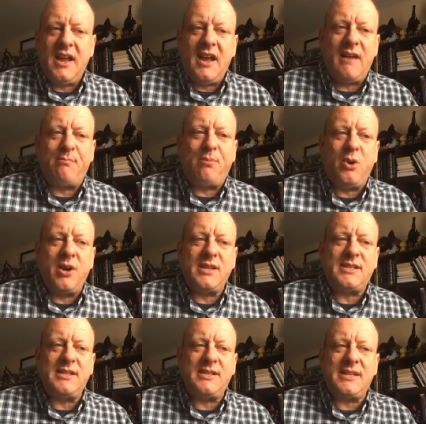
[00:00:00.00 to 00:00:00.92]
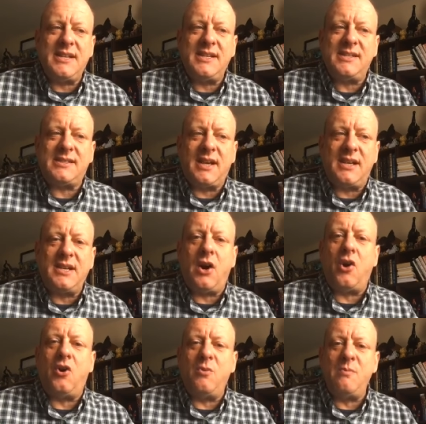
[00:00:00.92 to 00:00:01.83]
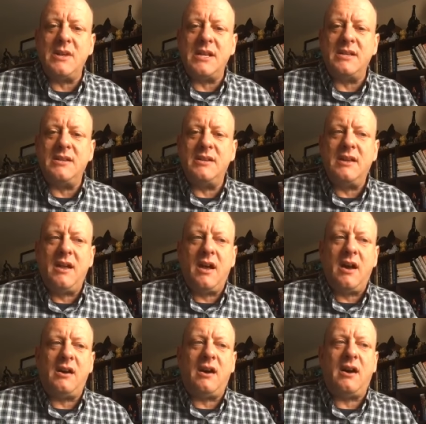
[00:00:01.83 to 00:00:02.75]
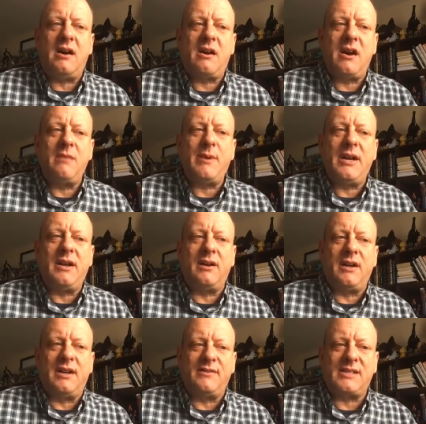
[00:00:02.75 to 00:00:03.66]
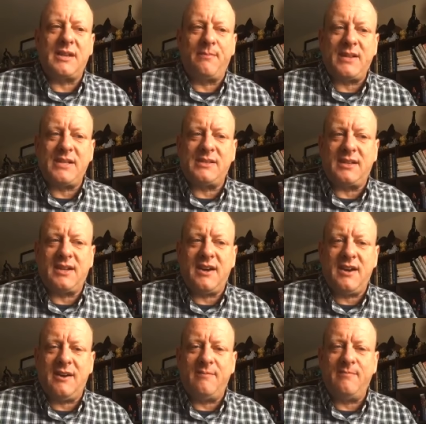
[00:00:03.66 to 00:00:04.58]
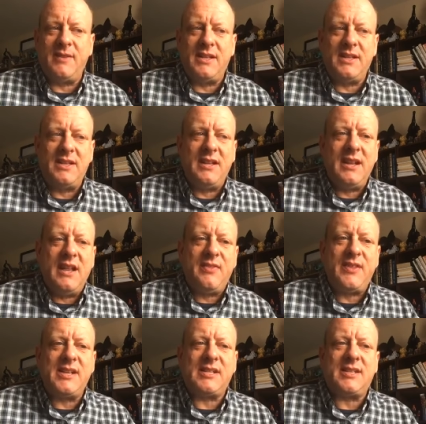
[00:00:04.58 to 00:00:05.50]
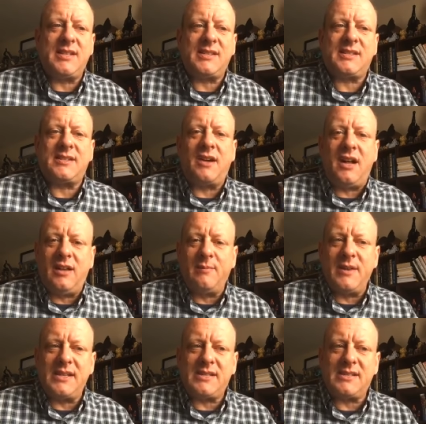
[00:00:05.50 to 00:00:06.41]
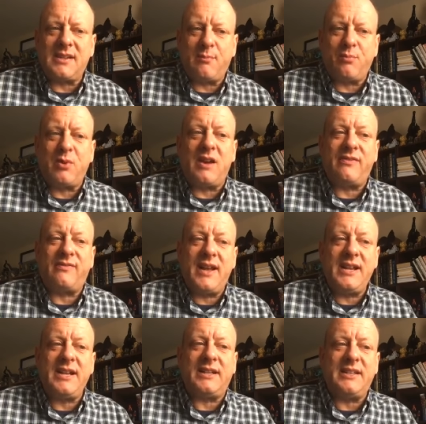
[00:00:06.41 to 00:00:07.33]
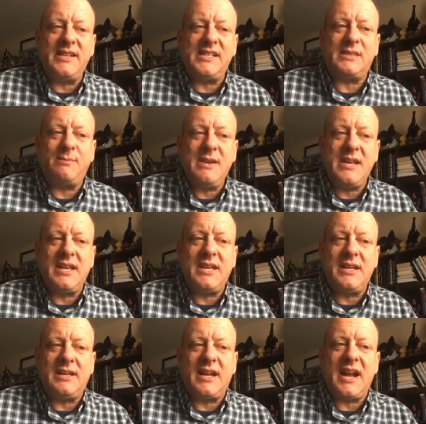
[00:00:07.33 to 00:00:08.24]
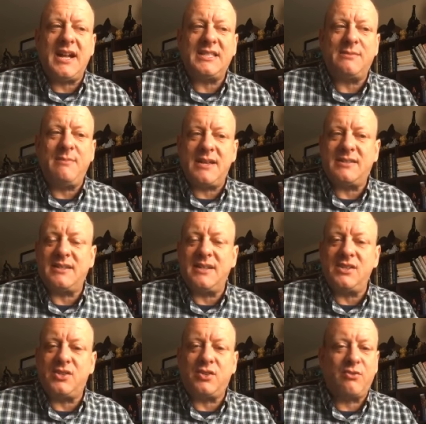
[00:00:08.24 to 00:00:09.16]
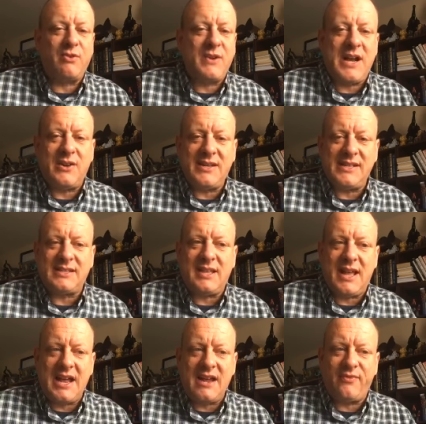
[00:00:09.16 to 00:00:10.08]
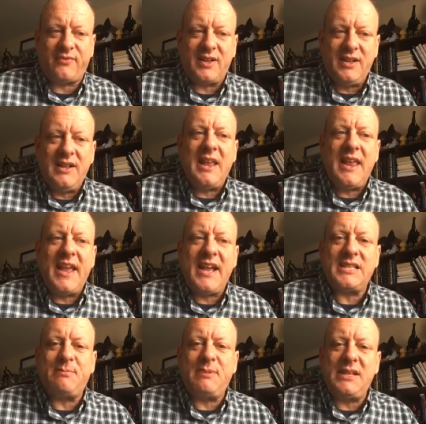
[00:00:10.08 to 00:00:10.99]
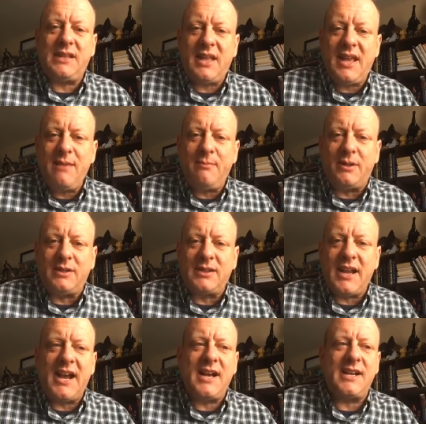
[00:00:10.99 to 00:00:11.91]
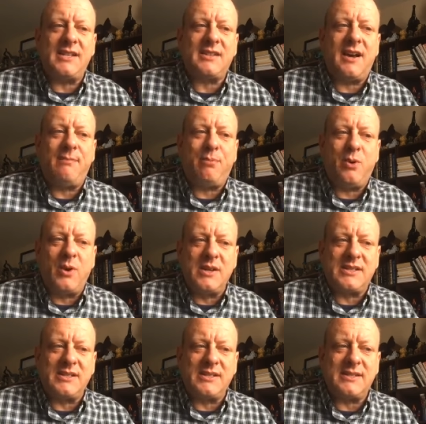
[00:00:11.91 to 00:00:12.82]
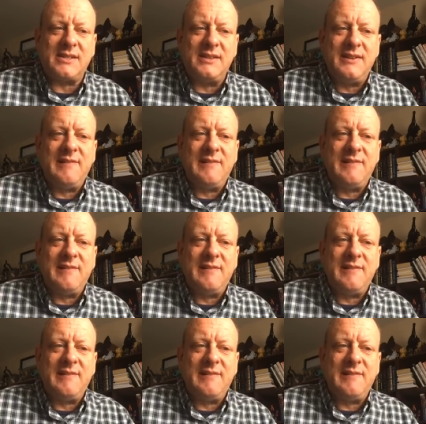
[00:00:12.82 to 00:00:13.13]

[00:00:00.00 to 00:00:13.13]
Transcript: A portent is an omen, a harbinger of something to come. This psalmist, prophetically speaking God's message throughout his life, has been labeled as a portent,